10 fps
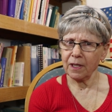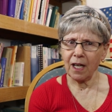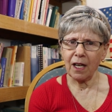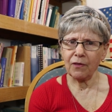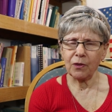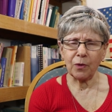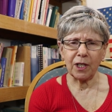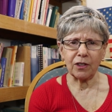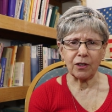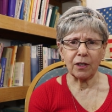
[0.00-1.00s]
I often
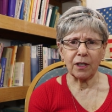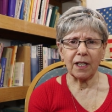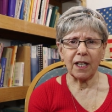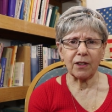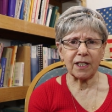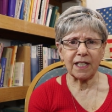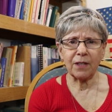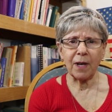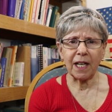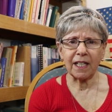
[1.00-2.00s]
wonder. Or does
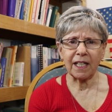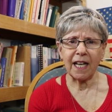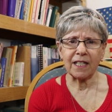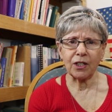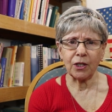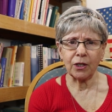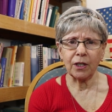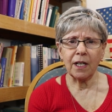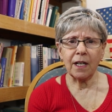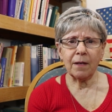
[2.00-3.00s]
he recognize
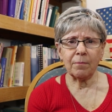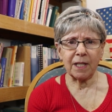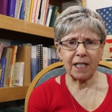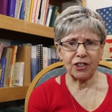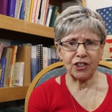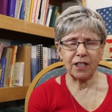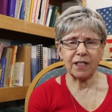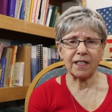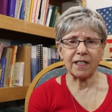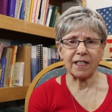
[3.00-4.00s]
her? because
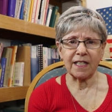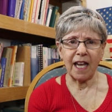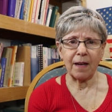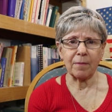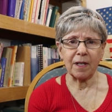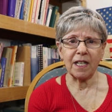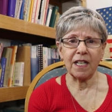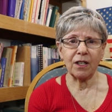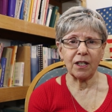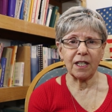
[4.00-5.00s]
she's the same and
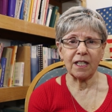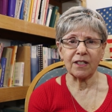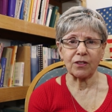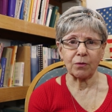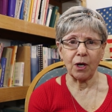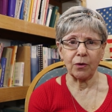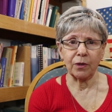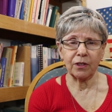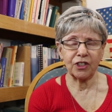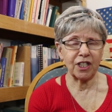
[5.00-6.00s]
he he's
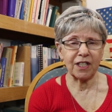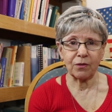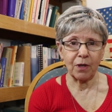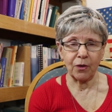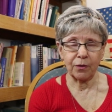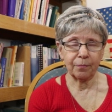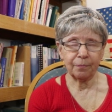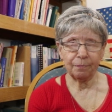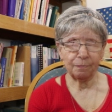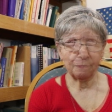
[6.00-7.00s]
grown she's grown
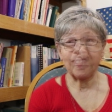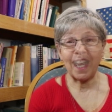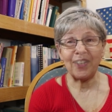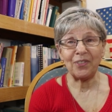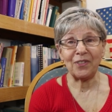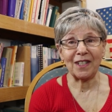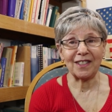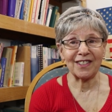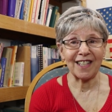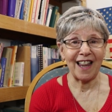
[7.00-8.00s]
i know i
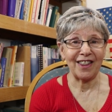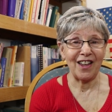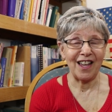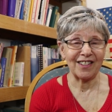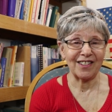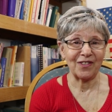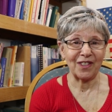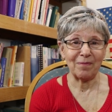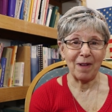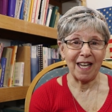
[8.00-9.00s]
just got lost
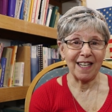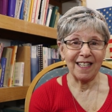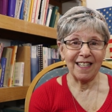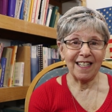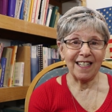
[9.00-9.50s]
with my yeah.